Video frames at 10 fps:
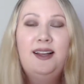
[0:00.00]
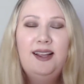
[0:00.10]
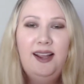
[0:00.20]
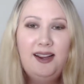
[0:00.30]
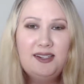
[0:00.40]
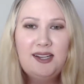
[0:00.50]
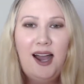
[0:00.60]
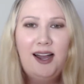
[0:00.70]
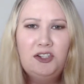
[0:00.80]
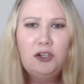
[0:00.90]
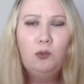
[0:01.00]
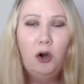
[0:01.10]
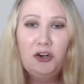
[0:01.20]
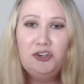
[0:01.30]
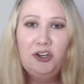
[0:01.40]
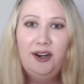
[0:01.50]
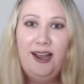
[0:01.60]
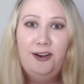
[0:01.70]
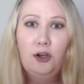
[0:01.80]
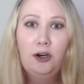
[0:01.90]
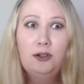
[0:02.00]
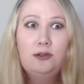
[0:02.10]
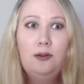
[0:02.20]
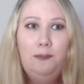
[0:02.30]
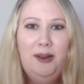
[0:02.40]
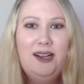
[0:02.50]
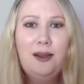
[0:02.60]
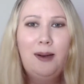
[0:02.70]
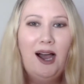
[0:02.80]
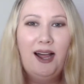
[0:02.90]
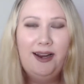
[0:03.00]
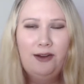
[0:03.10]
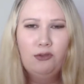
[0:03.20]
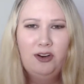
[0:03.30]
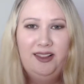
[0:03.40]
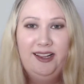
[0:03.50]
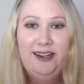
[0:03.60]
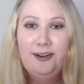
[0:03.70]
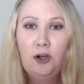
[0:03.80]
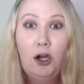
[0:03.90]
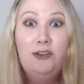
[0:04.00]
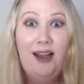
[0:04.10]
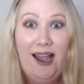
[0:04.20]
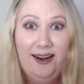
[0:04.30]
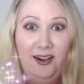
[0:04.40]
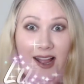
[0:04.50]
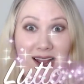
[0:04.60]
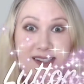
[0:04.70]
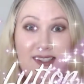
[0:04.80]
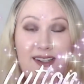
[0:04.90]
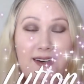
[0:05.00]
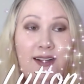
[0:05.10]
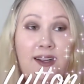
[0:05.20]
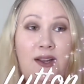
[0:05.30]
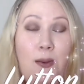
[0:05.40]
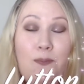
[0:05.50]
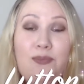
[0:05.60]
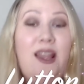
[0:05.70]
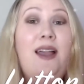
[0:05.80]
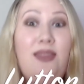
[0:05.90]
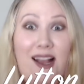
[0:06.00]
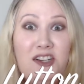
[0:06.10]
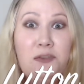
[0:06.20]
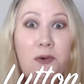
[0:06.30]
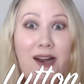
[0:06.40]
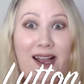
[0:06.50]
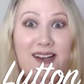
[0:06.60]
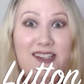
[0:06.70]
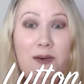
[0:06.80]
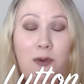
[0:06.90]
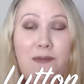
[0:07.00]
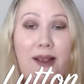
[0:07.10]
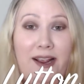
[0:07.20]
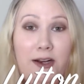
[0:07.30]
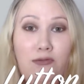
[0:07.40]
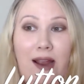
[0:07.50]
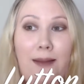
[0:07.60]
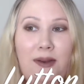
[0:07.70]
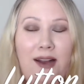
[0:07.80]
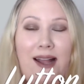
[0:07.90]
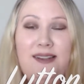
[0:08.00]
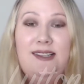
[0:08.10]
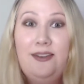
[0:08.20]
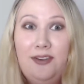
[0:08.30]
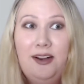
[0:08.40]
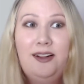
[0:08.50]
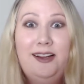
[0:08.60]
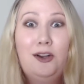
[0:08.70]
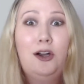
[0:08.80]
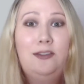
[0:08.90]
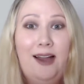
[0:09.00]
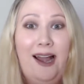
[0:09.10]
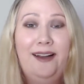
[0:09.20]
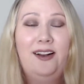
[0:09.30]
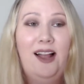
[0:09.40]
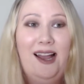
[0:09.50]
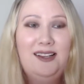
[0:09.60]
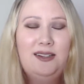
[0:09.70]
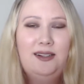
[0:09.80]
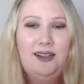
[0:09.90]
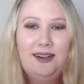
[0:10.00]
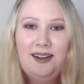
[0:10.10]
it's hard to watch it and not pick apart everything and overanalyze it. And that's what I did with Peter Rabbit. I definitely overanalyzed it.